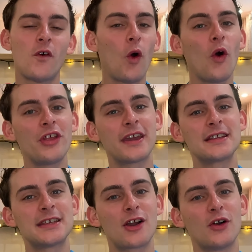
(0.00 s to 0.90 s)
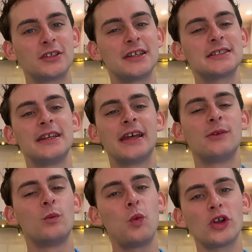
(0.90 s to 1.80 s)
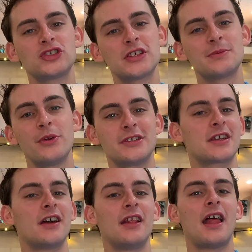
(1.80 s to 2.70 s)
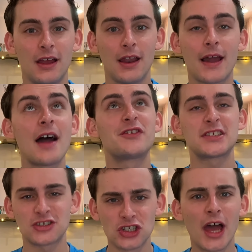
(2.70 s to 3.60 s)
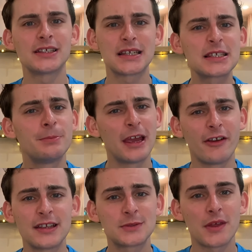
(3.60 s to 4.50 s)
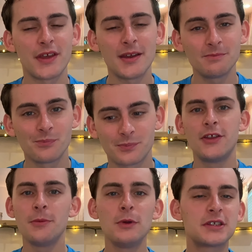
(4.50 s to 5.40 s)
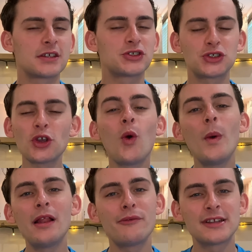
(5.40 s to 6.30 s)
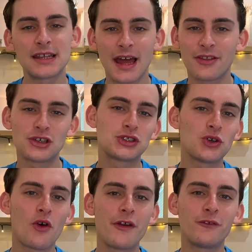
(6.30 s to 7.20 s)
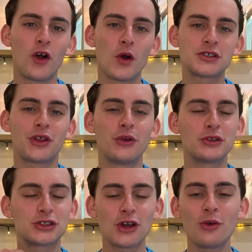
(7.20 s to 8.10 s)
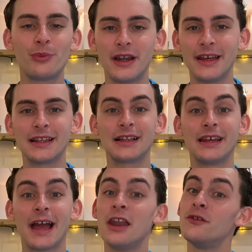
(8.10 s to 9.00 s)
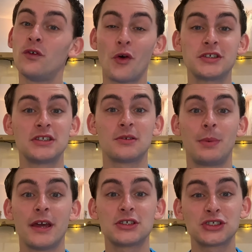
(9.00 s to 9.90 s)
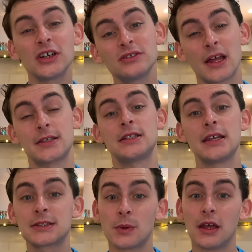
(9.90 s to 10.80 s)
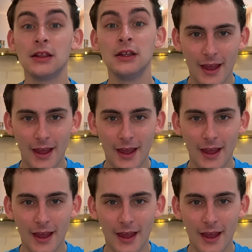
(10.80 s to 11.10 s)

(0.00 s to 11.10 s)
all the kids that go to Disney and watch this musical I have such a nice experience with it. The music is so well written, like the story follows through so brilliantly and falls into place so nicely as well.